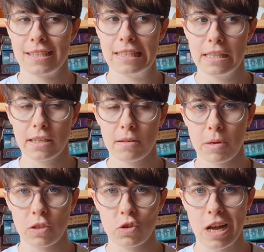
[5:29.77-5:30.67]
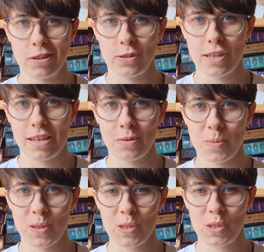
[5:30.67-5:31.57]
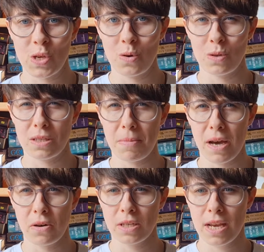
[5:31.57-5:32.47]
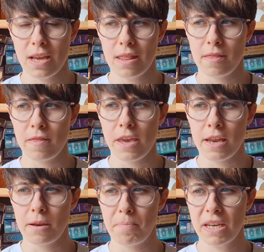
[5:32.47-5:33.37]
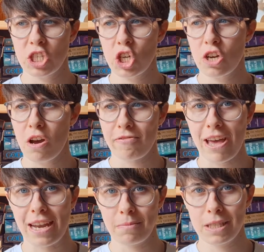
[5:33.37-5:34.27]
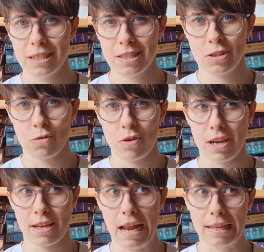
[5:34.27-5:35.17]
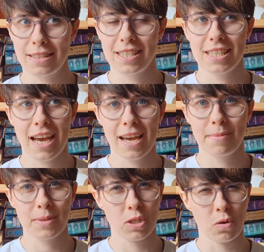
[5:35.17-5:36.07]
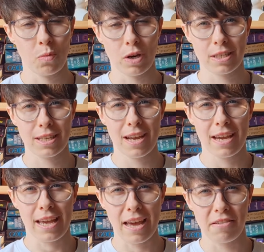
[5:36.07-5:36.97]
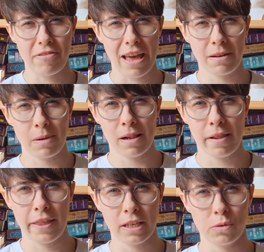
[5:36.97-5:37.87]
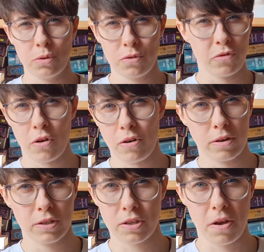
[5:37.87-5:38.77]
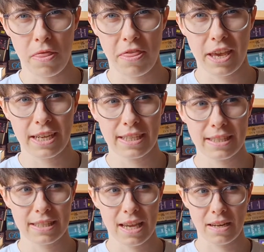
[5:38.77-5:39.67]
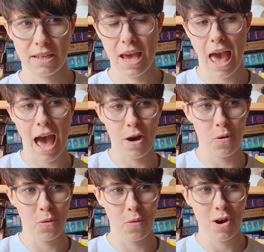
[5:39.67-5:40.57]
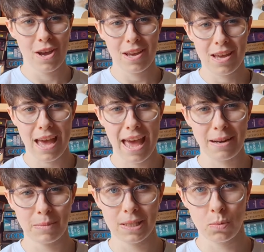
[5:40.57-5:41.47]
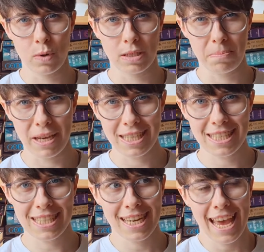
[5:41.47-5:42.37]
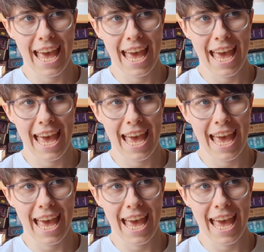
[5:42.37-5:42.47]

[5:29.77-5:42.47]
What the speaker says: Tiere im Nationalsozialismus. So it's about the depiction of animals during Nazi times. So what kind of animal they used for certain things and how animals were depicted.